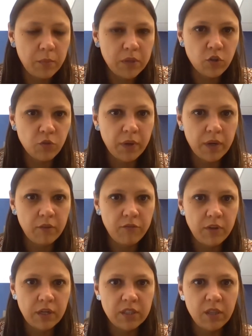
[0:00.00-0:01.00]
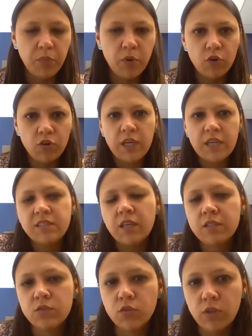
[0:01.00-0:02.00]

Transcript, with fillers: Other people have other parameters to